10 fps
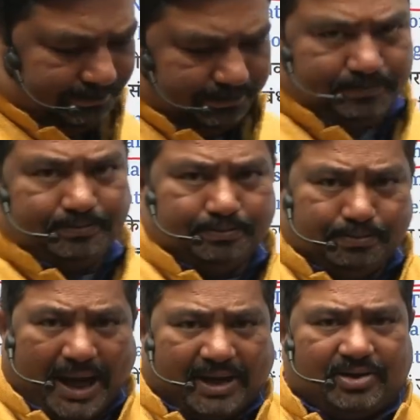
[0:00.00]

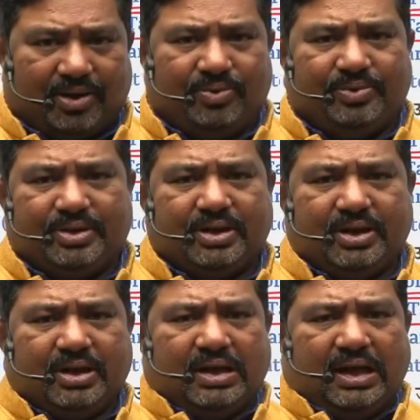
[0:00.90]
background,
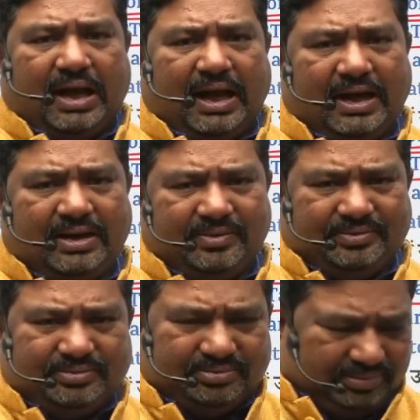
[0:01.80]
and
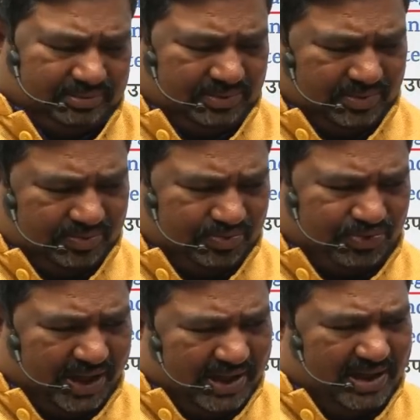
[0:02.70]

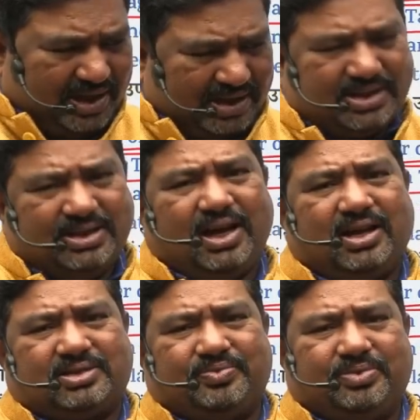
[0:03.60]
very less they
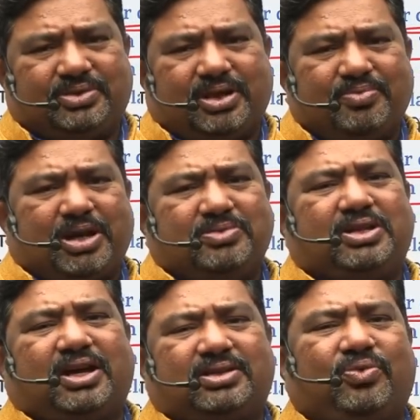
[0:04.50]
ask. Sometimes they
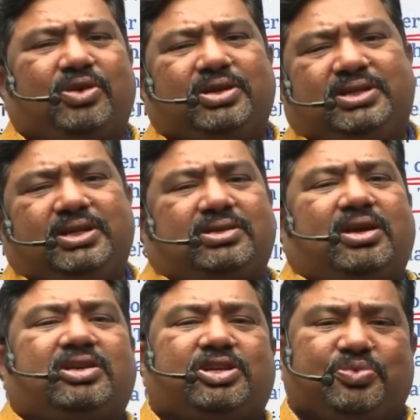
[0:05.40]
ask what is his
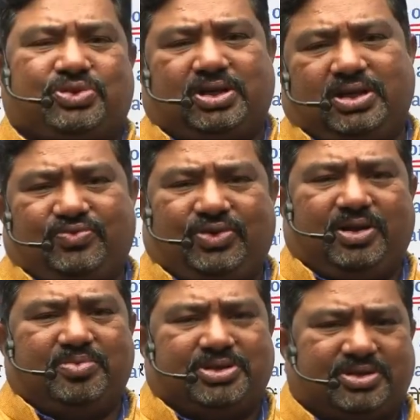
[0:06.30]
contribution in
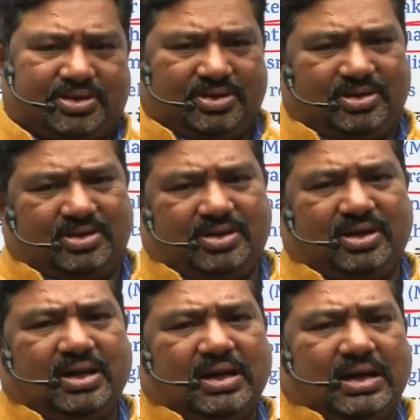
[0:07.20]
freedom struggle.
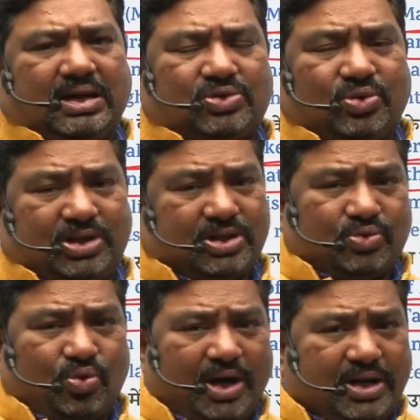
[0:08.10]
So it's
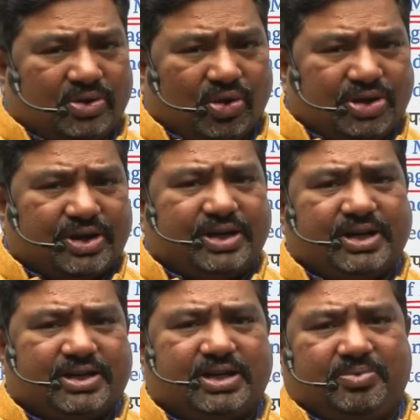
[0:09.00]
quite
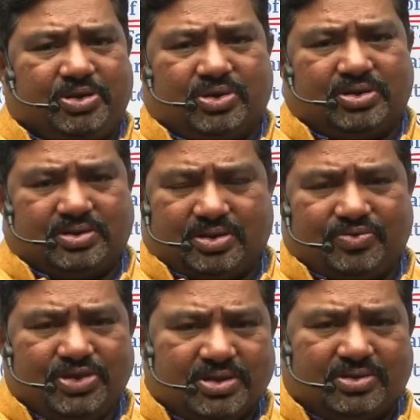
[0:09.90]
contradictory, because
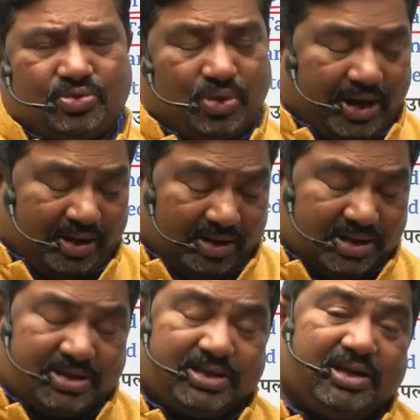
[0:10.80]
to
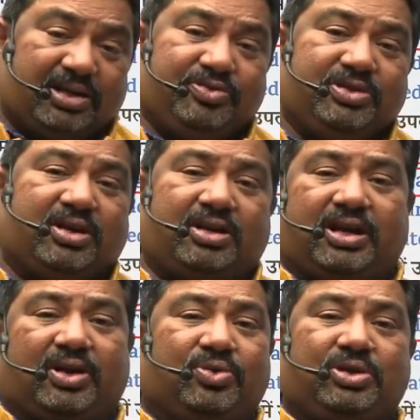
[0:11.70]
understand Rabindranath
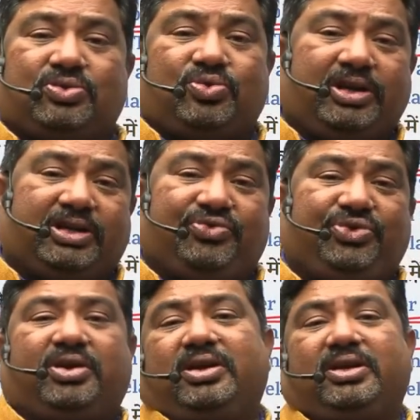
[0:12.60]
Tagore is quite
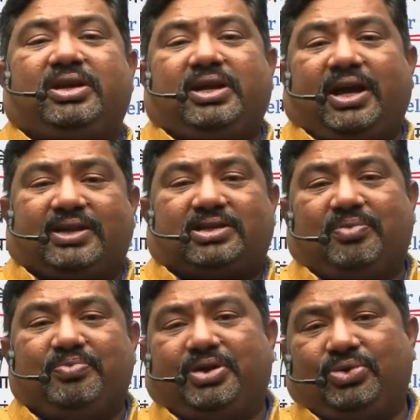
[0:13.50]
difficult as
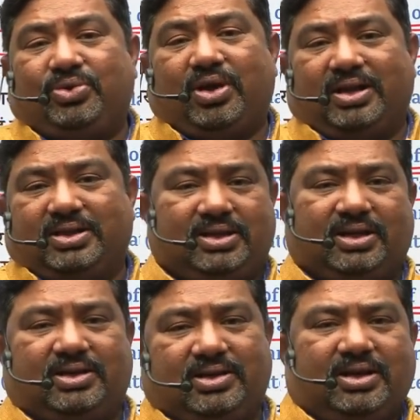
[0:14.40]
compared to Gandhi
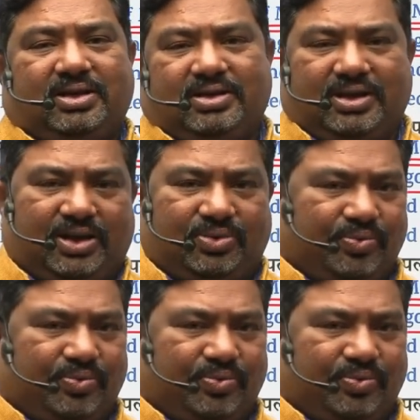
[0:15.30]
and Nehru,